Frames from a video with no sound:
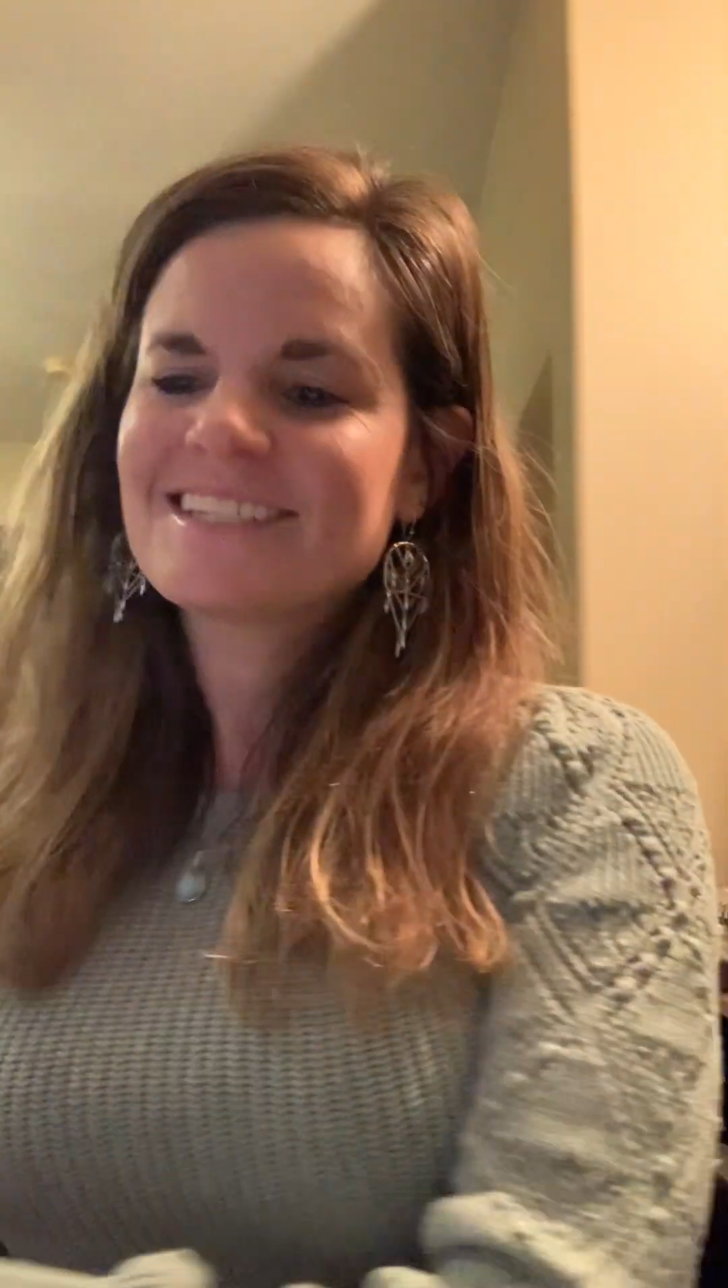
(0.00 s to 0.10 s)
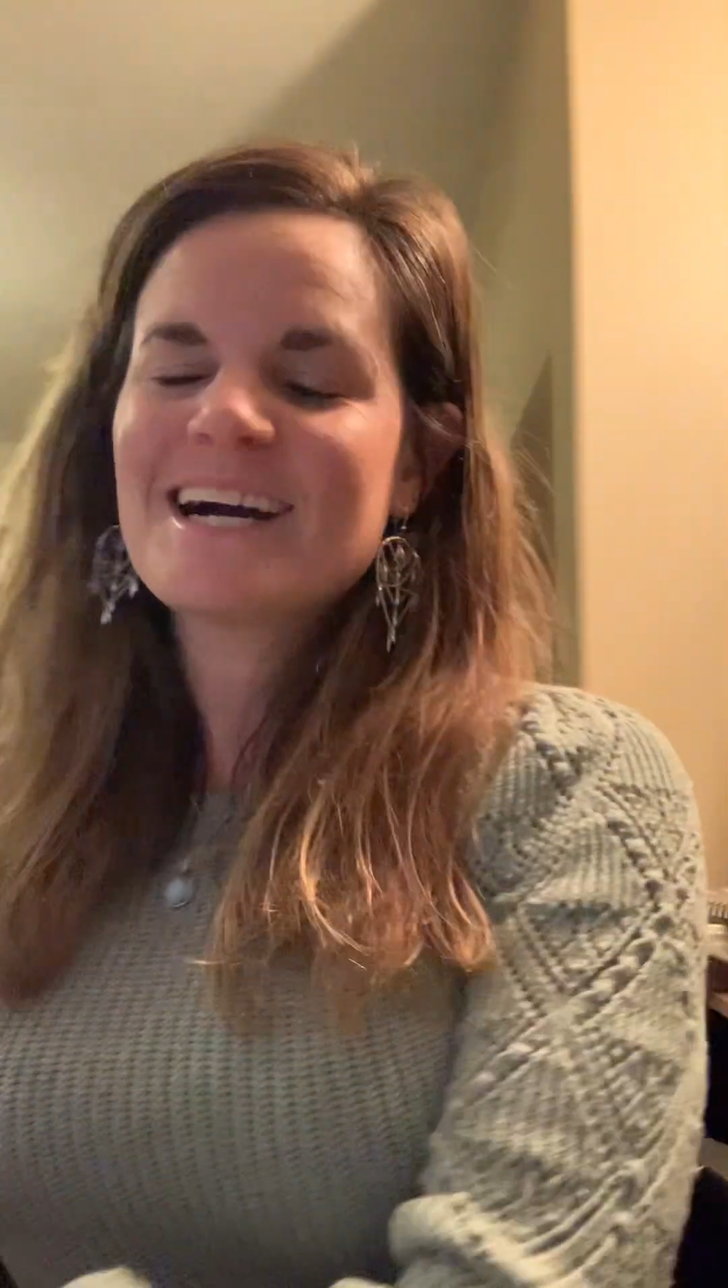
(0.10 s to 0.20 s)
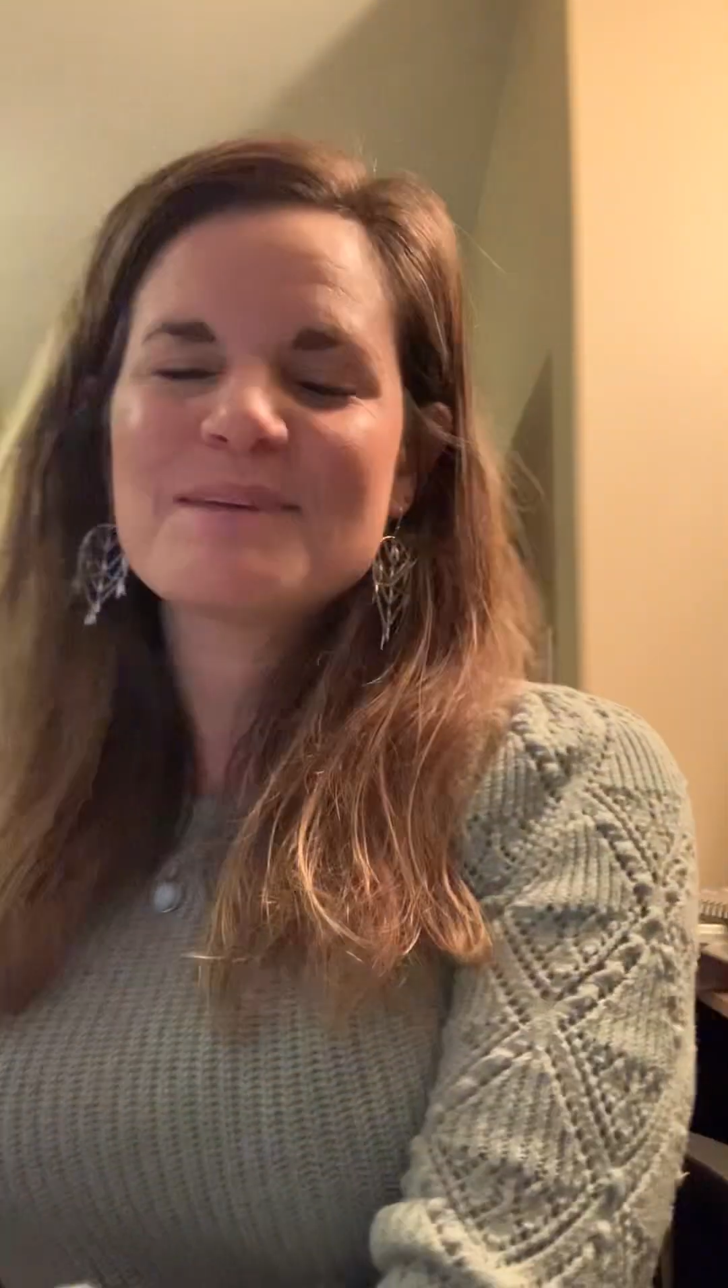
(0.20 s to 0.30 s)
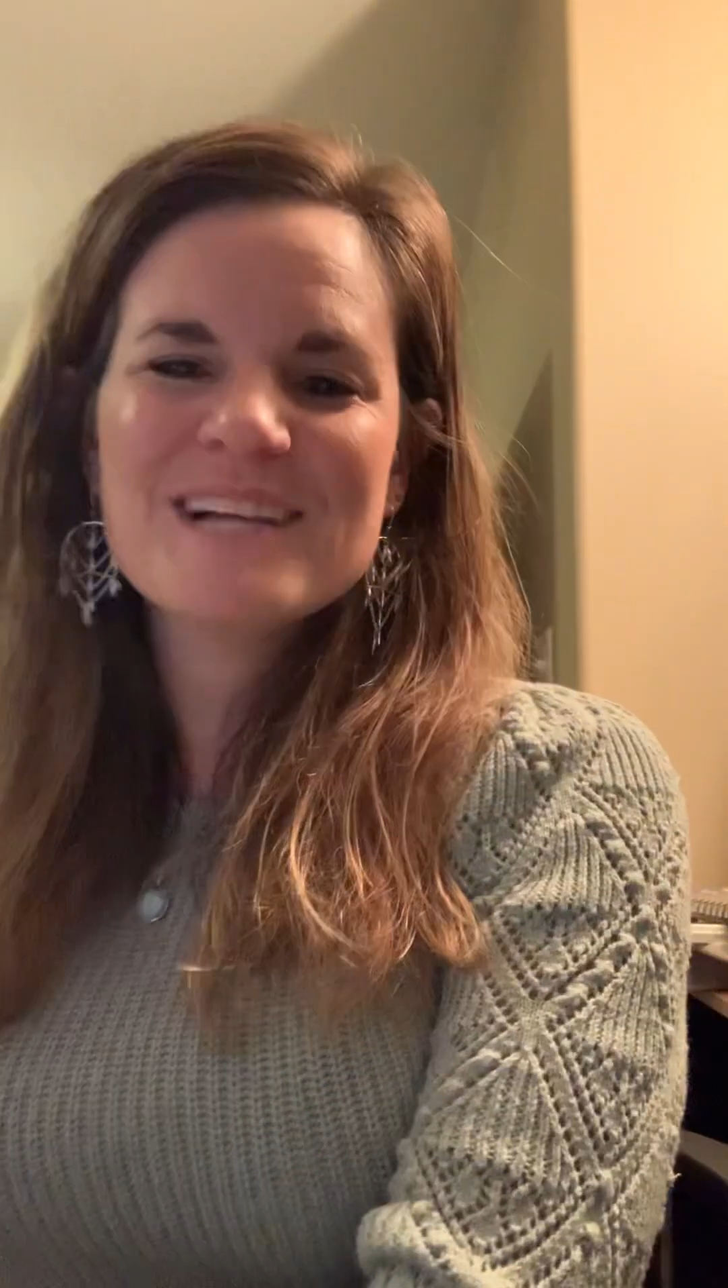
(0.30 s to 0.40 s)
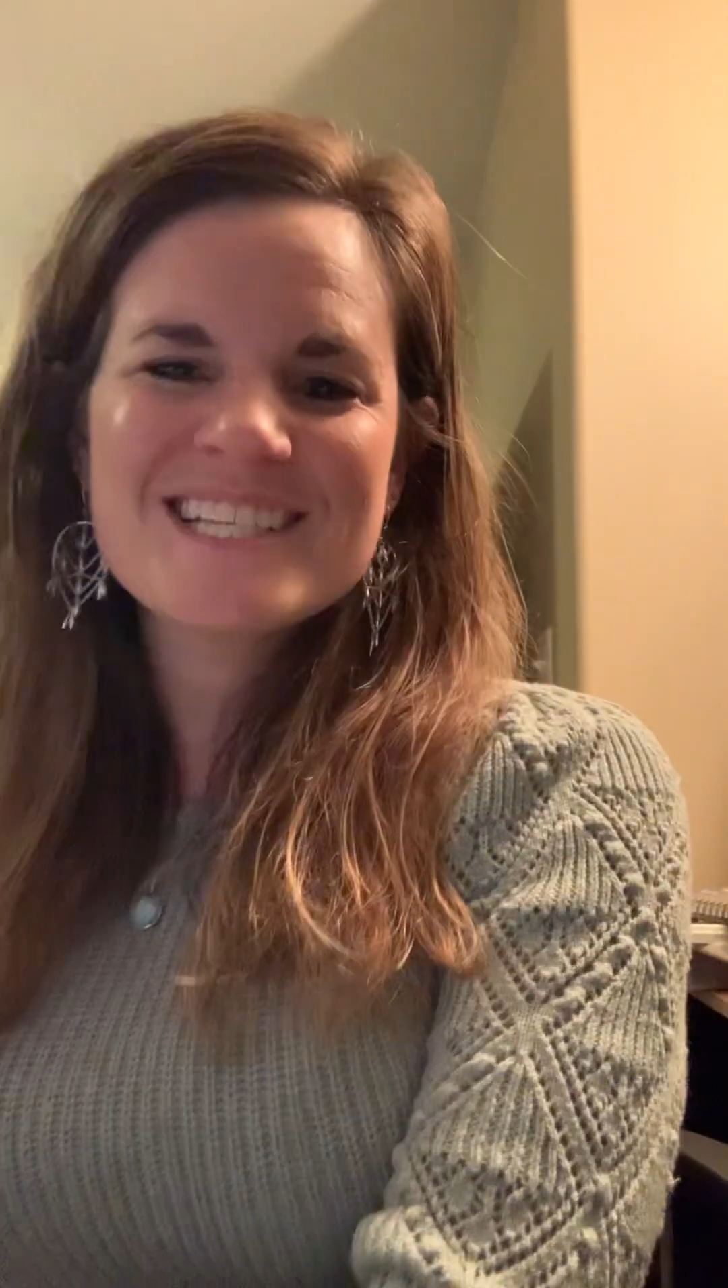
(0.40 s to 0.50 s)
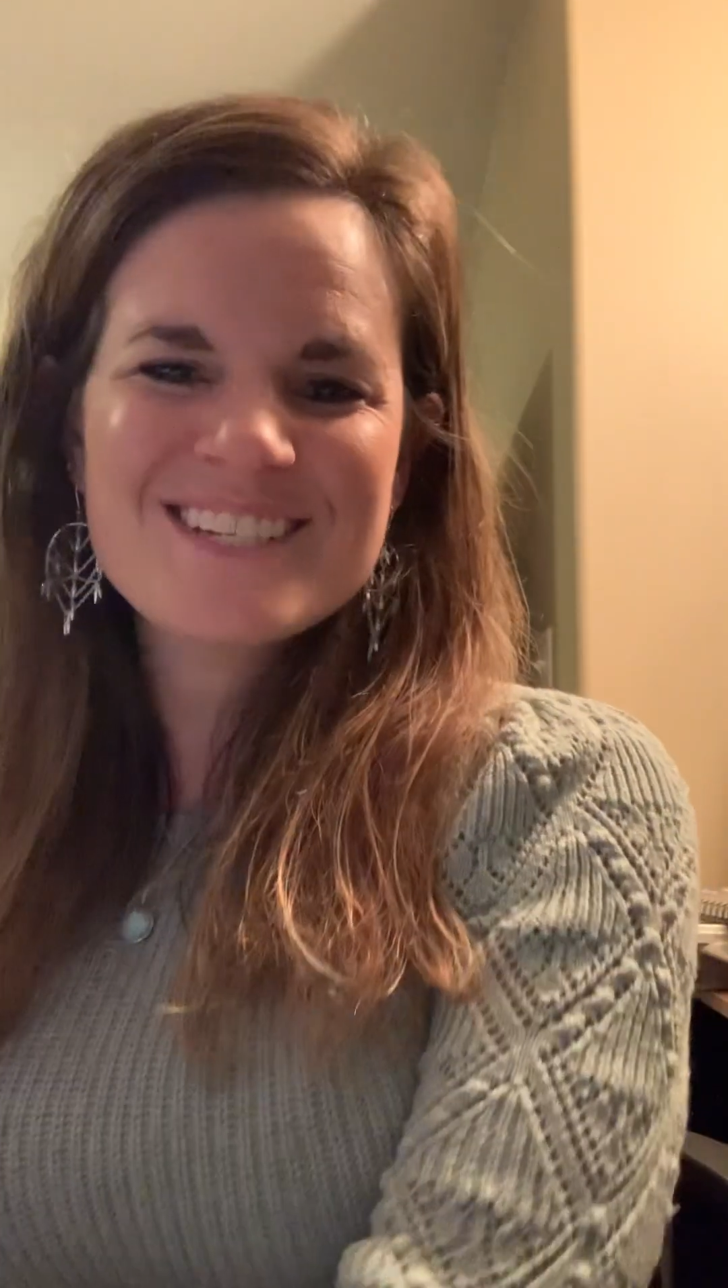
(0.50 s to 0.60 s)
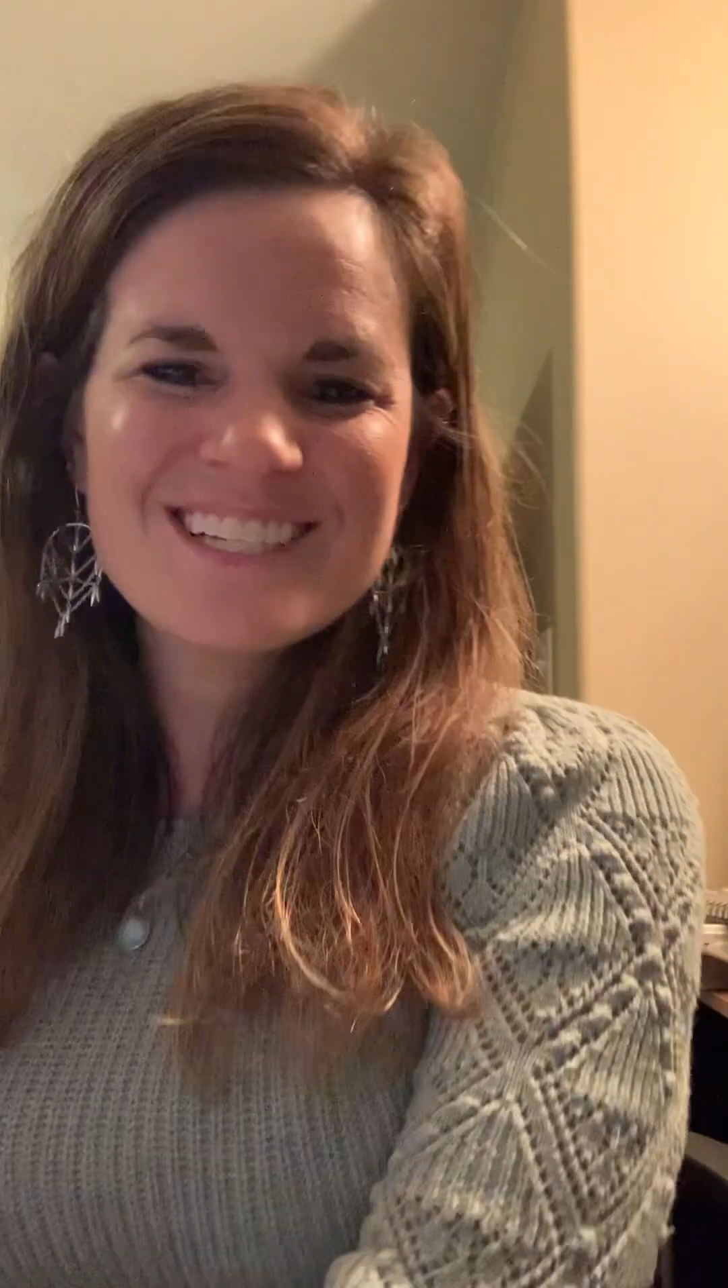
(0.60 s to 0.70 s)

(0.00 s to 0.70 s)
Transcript: God bless you